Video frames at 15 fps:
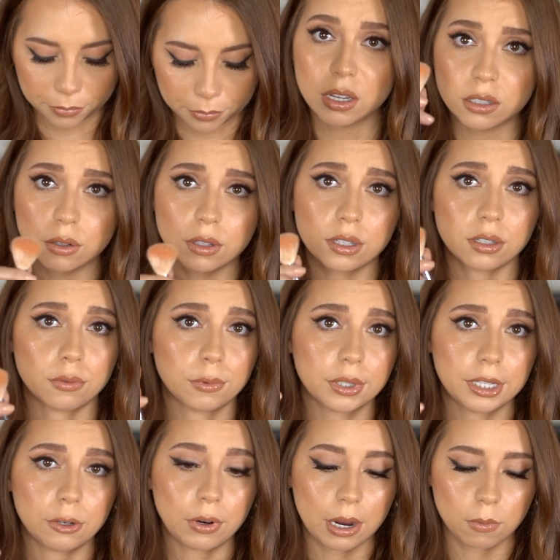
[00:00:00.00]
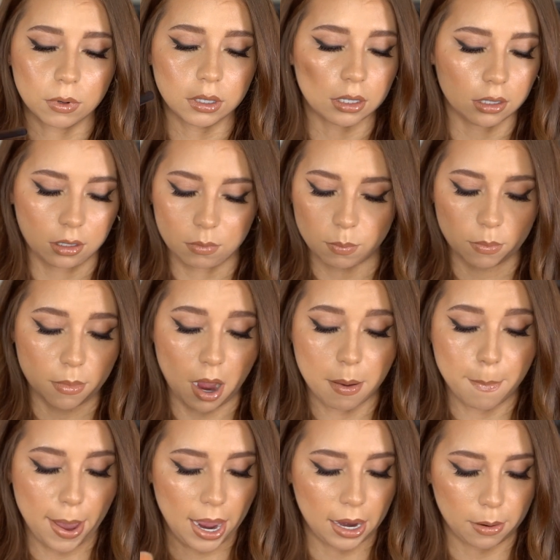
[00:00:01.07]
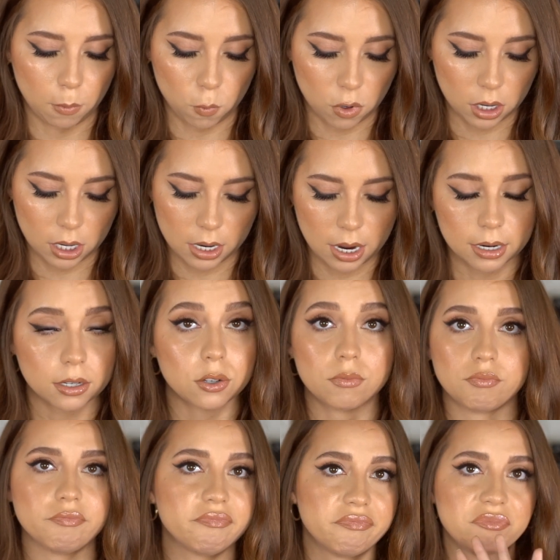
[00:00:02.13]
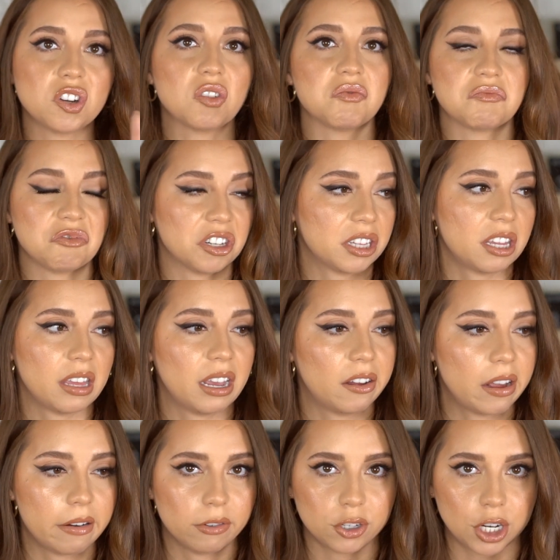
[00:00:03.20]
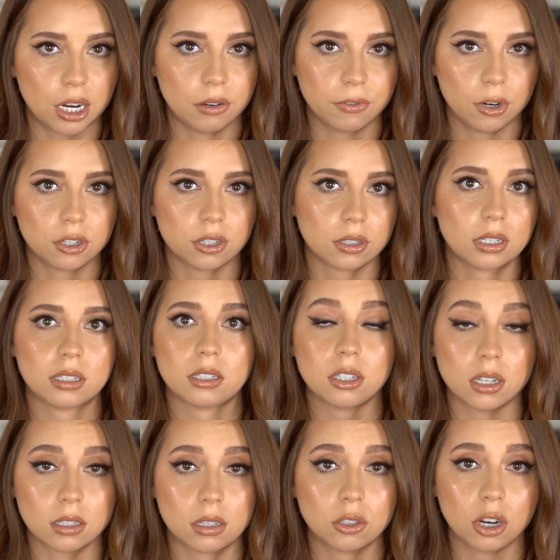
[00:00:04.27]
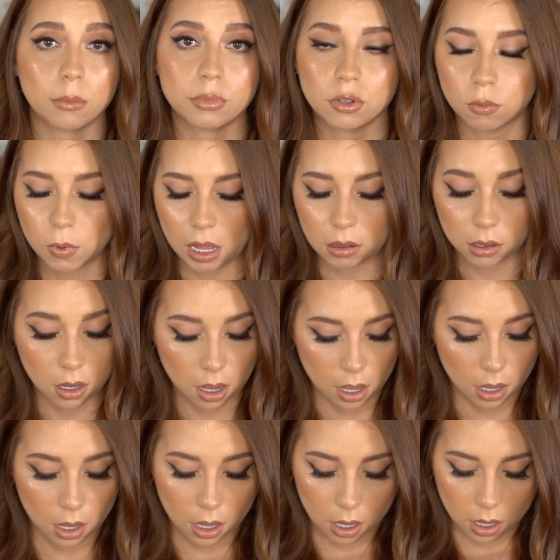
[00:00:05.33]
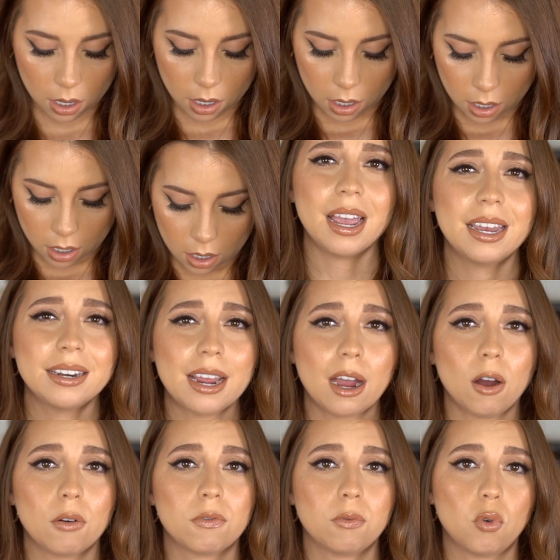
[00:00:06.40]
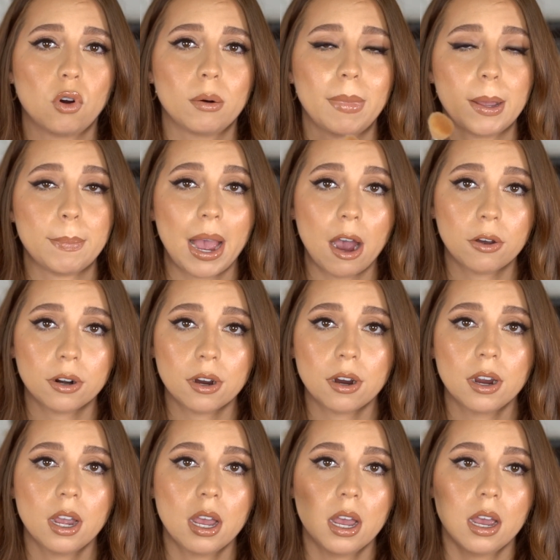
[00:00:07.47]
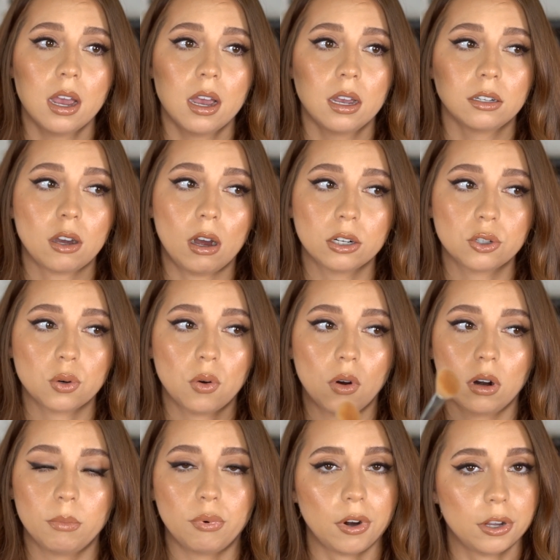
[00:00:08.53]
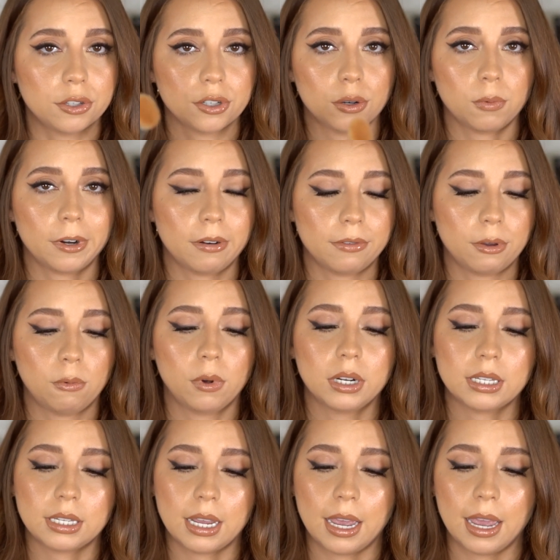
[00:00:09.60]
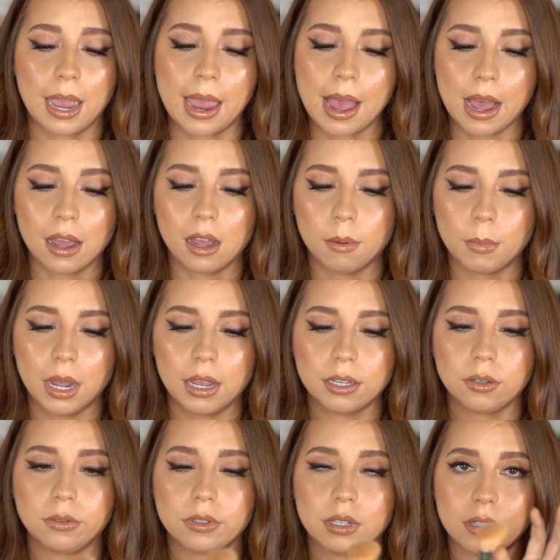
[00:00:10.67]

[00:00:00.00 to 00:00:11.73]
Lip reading: So this is a really great one. This is my main one. I don't really think I'll ever change for it just because it does the job so well. And now for my powder, contour, bronzer, whatever you want to say, I use